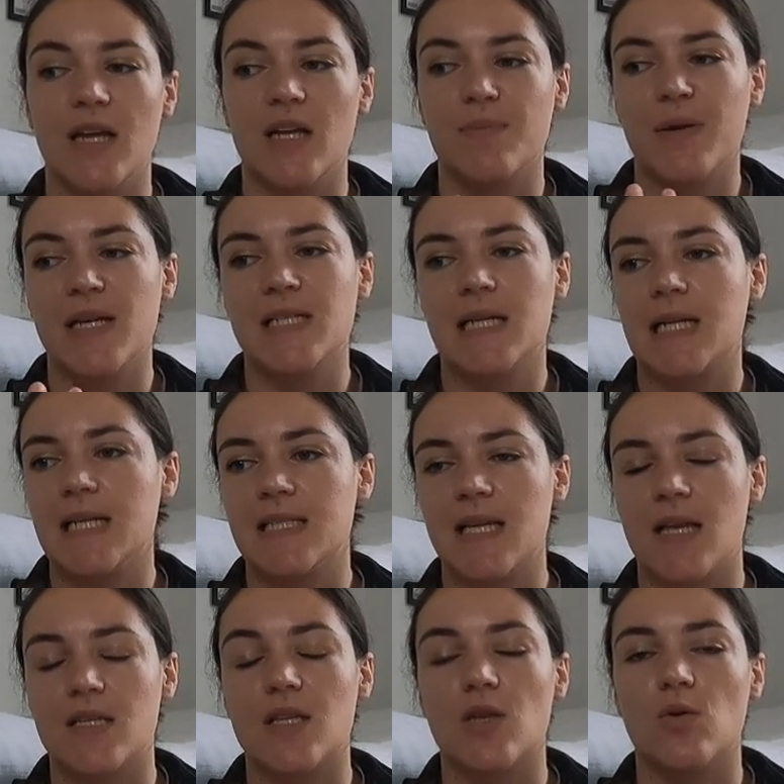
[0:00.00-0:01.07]
It basically
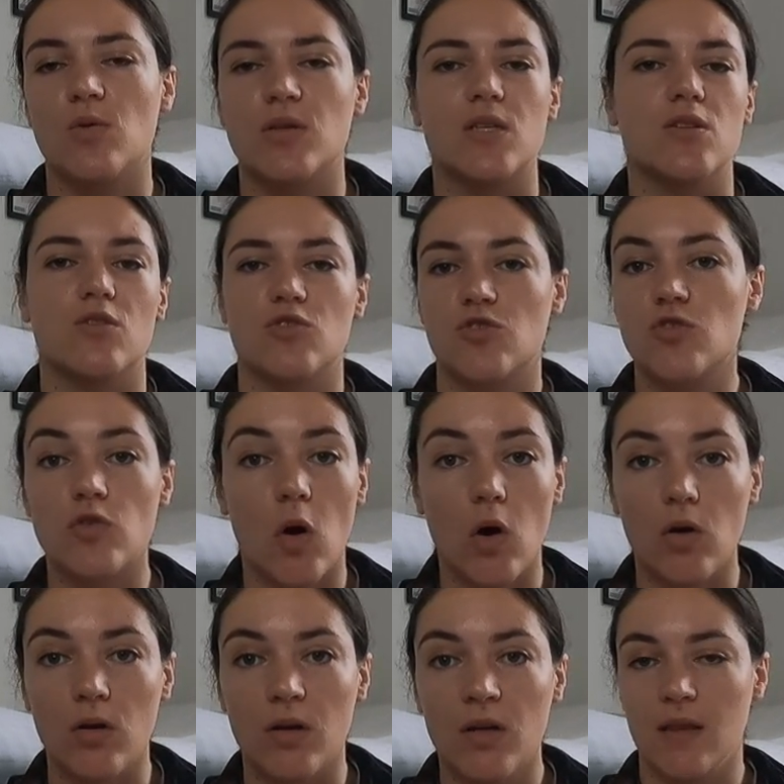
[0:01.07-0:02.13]
says that the horse is not
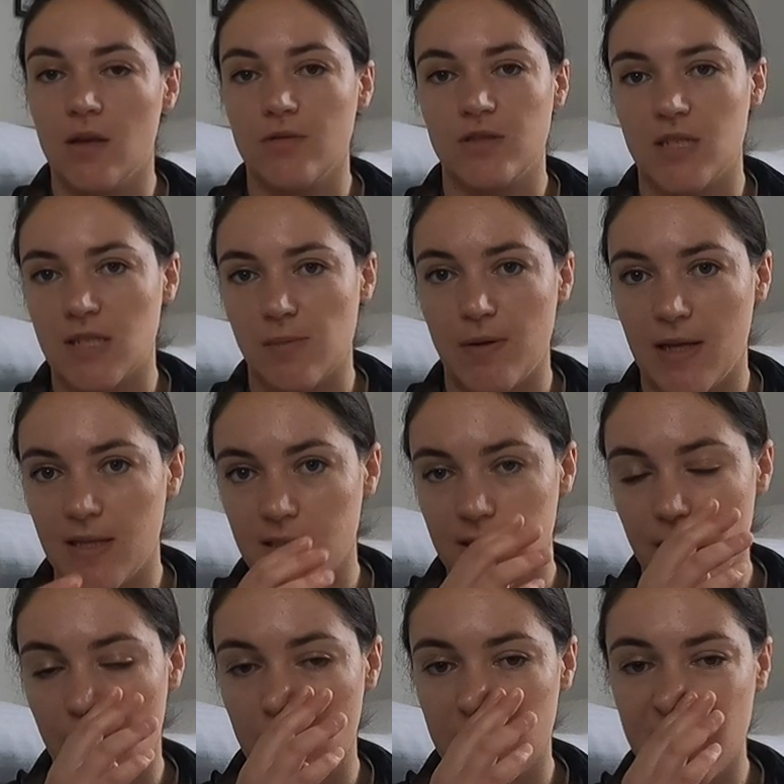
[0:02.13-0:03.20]
strong in those disciplines.
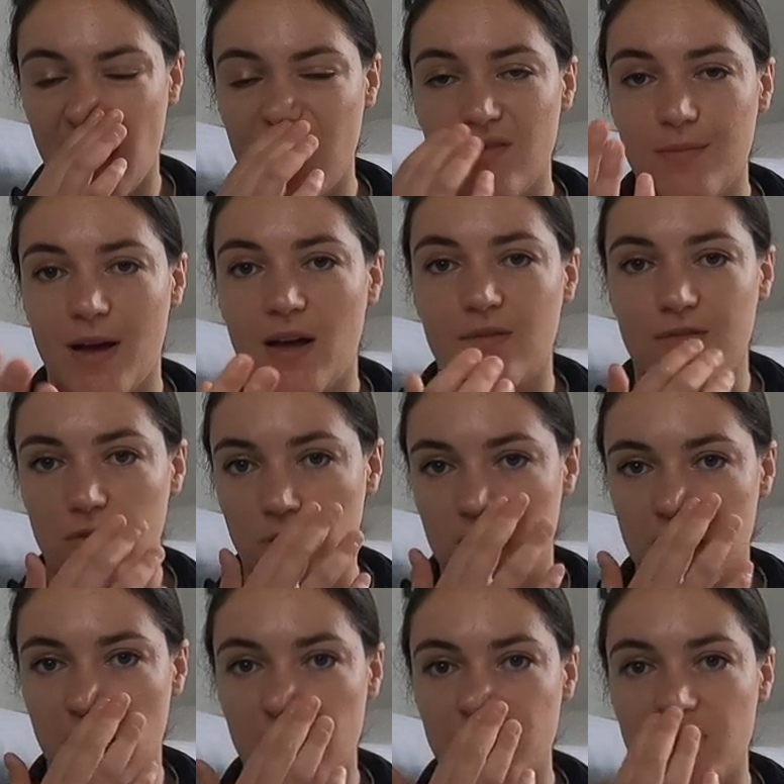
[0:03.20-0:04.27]
So snaffle-mouthed for
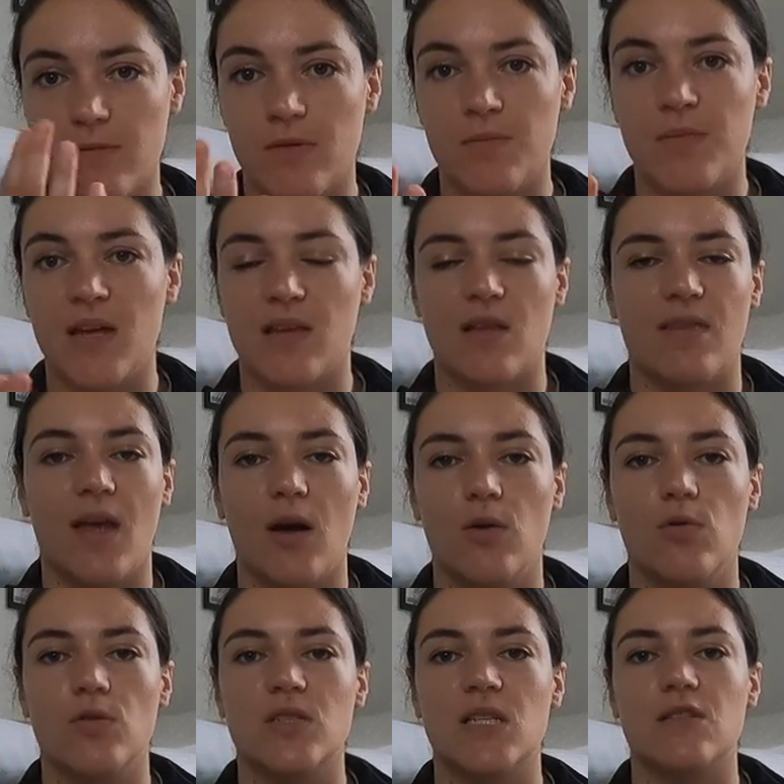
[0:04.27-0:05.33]
cross-country would mean that that
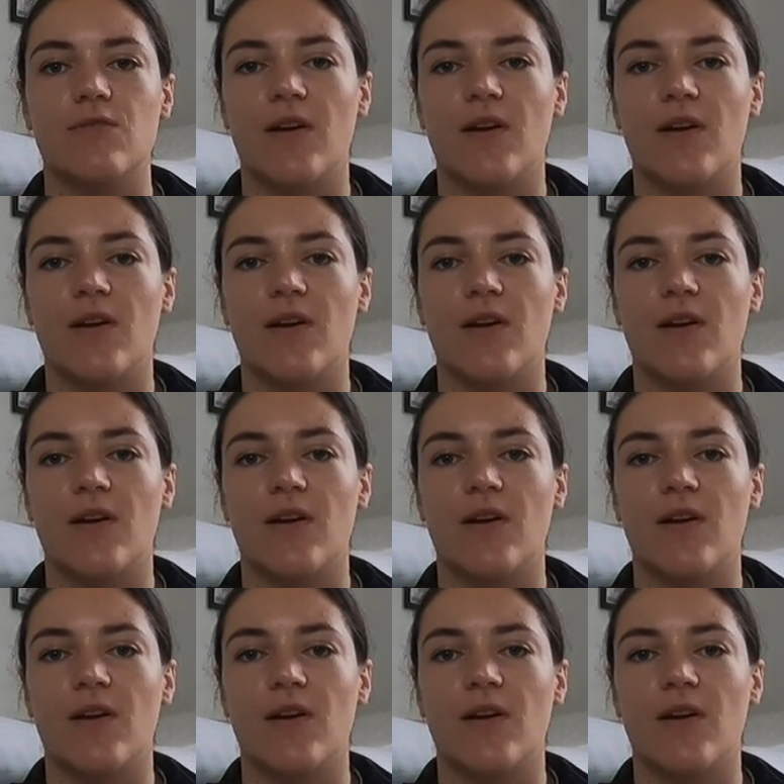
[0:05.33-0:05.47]
horse is